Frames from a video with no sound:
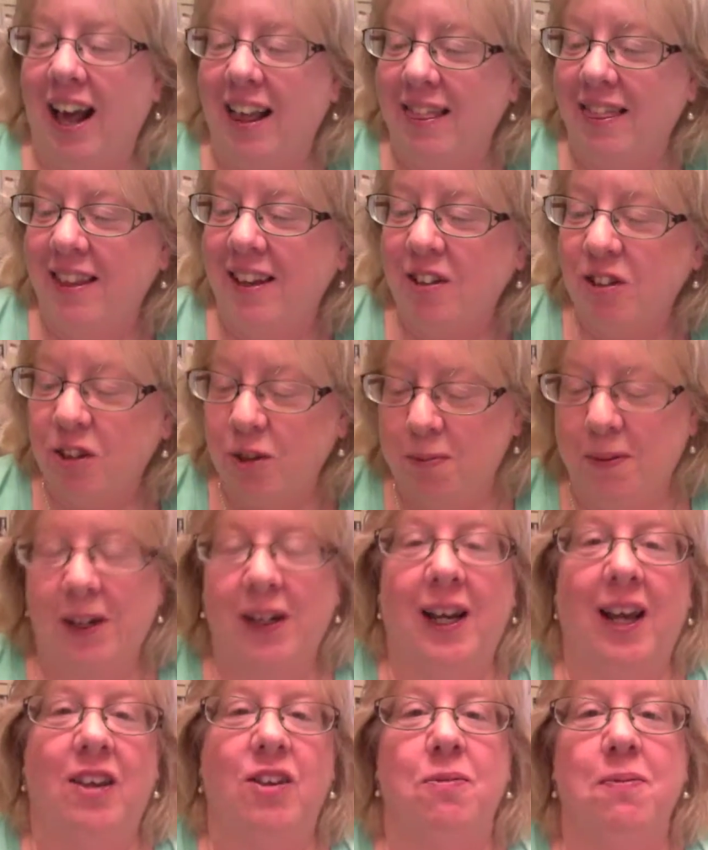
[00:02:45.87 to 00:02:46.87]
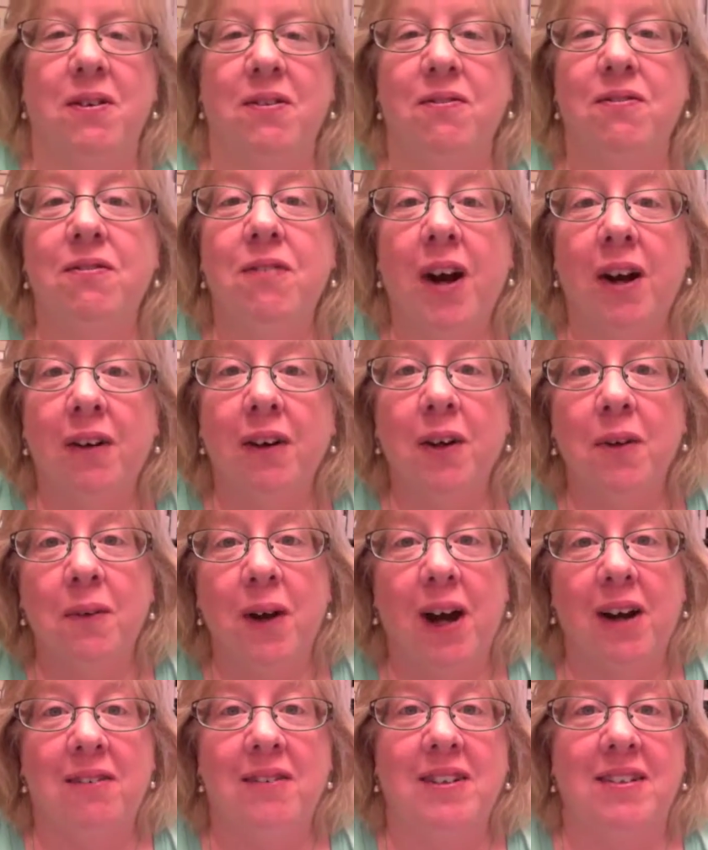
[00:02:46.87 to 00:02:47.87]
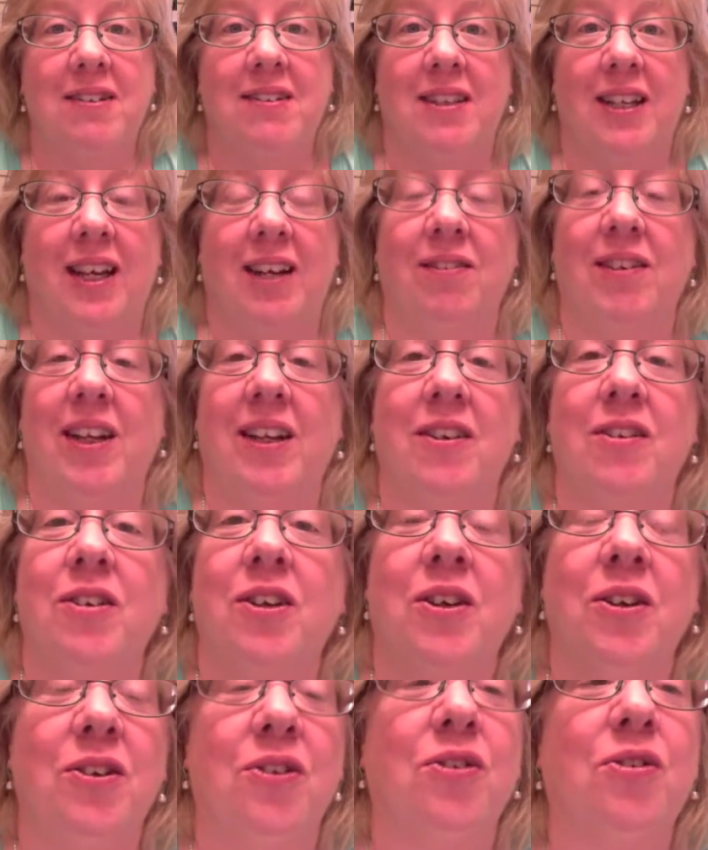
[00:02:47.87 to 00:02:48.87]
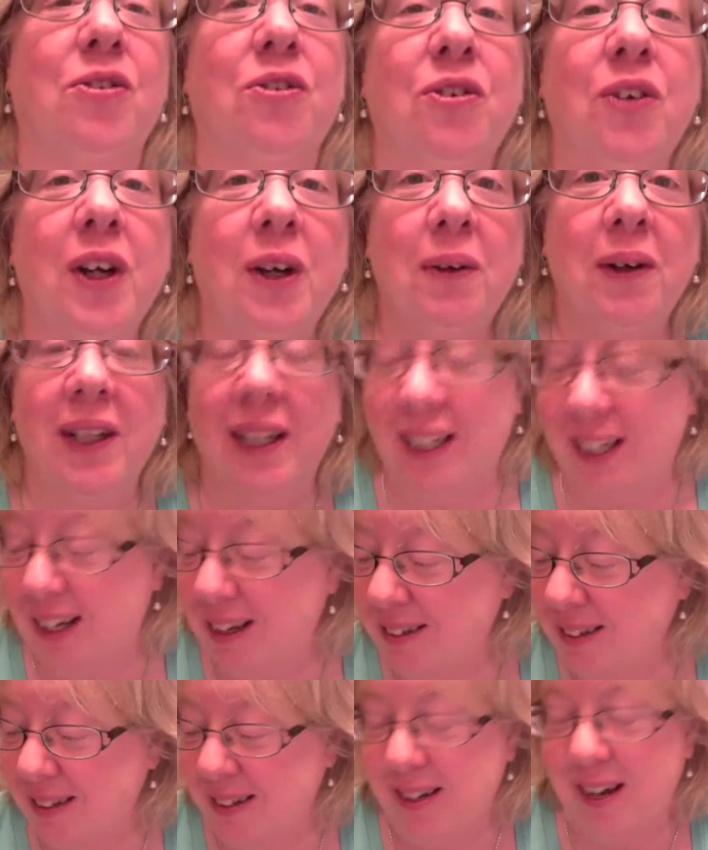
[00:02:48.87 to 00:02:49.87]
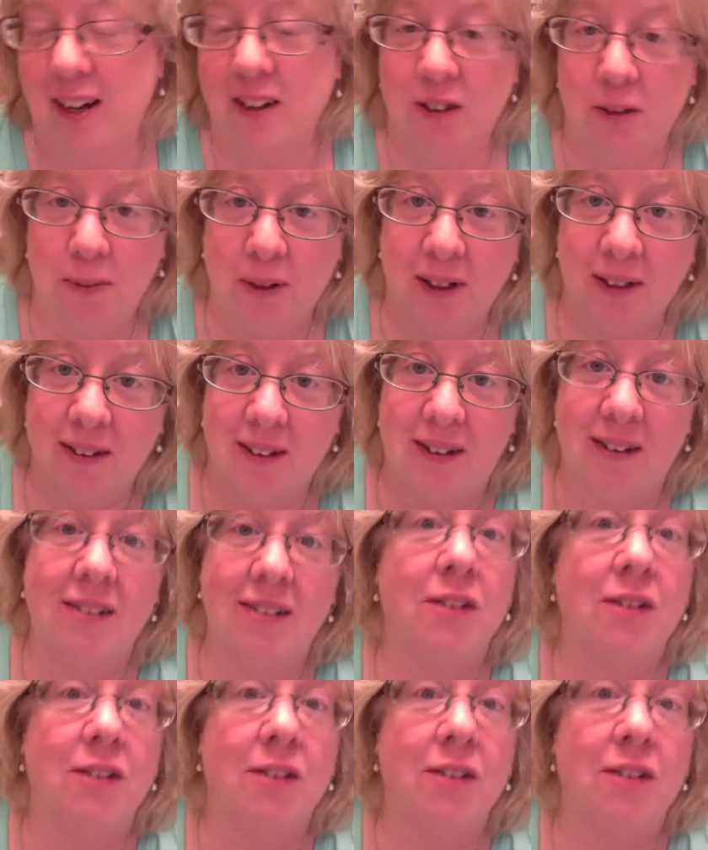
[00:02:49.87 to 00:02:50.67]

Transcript: This book has been very well received and is used frequently as a textbook since the